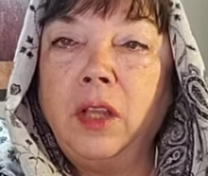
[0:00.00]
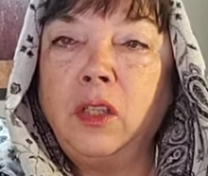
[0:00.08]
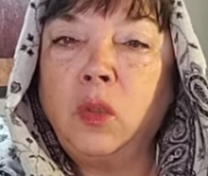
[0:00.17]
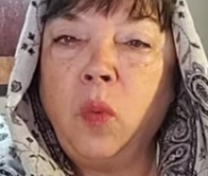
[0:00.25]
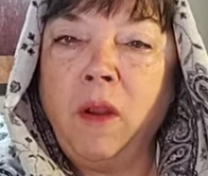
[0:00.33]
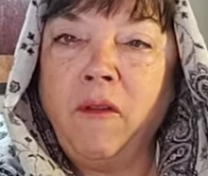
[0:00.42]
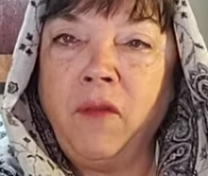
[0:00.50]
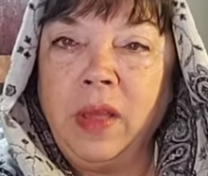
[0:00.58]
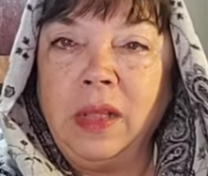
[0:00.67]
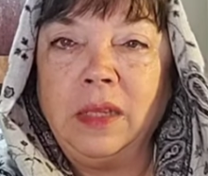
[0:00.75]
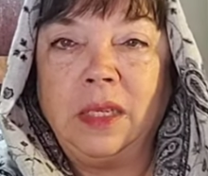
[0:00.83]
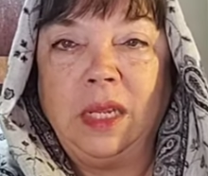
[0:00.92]
Swear
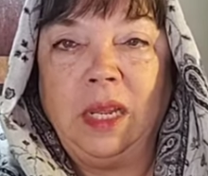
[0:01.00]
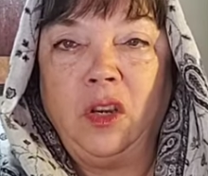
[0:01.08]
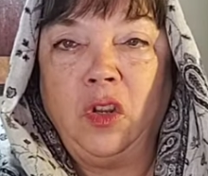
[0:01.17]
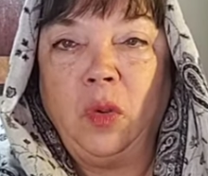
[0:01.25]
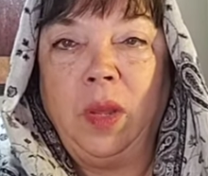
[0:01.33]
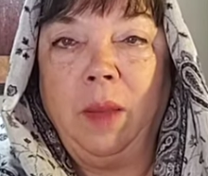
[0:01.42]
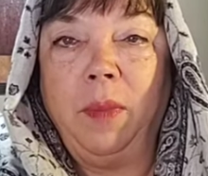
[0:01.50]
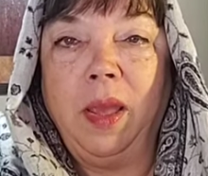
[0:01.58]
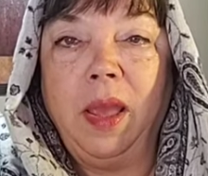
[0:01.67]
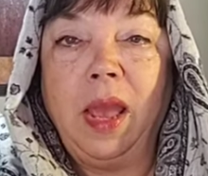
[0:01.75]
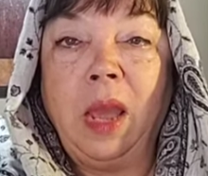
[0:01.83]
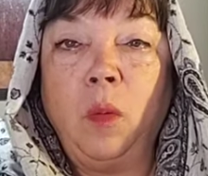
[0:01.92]
fealty to him,
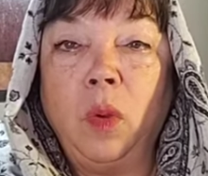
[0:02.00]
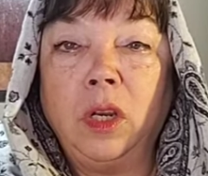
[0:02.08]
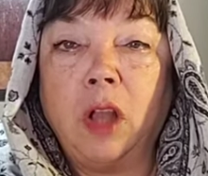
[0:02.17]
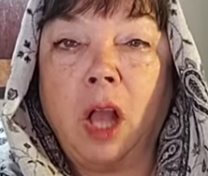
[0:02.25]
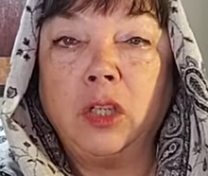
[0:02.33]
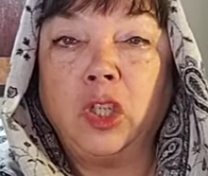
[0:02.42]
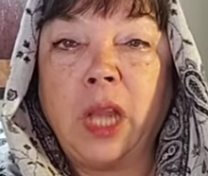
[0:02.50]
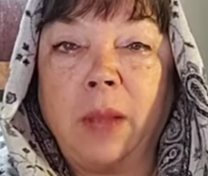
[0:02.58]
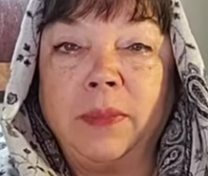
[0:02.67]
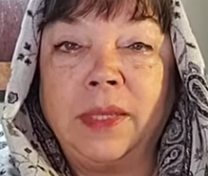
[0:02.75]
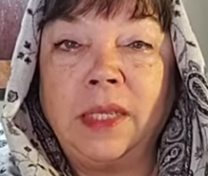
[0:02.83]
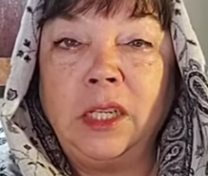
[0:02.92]
and when
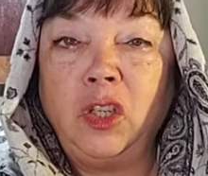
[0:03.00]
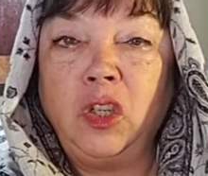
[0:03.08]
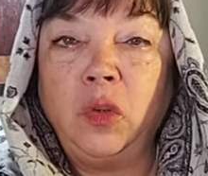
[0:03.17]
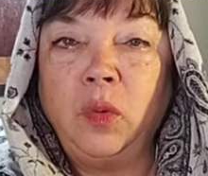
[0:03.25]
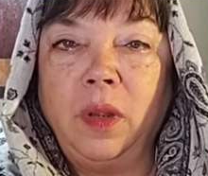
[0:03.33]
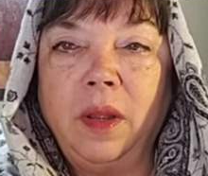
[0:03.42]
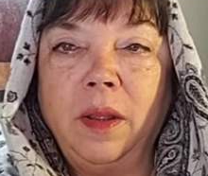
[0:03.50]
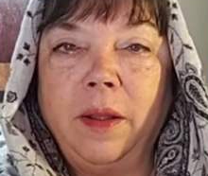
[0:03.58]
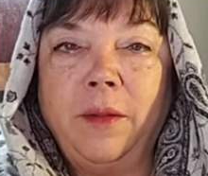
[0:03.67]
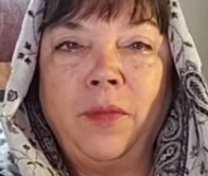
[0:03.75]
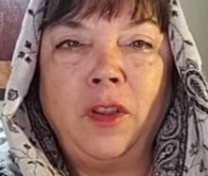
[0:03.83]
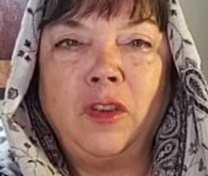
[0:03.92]
Goshtasp sees you,
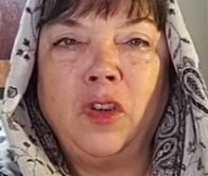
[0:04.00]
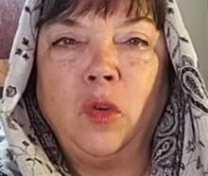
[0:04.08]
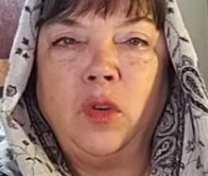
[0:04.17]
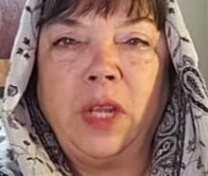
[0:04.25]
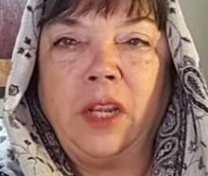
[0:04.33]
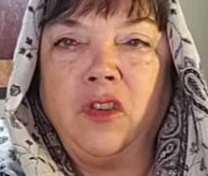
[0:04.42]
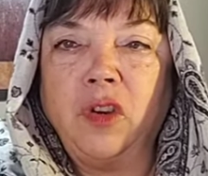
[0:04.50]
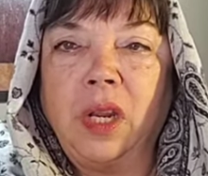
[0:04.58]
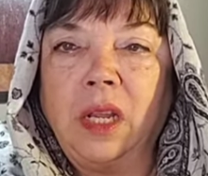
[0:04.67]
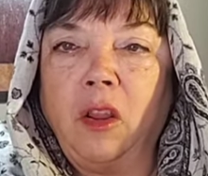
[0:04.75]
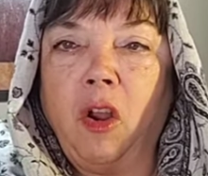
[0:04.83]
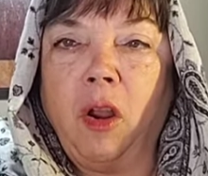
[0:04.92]
there's no danger
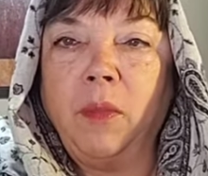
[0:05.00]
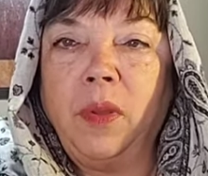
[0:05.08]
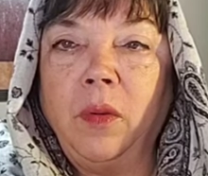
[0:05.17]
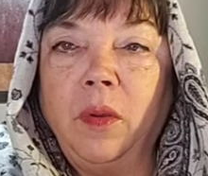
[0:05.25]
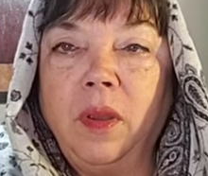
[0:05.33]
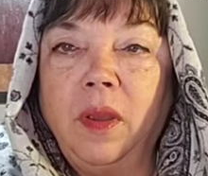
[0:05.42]
he'll harm you,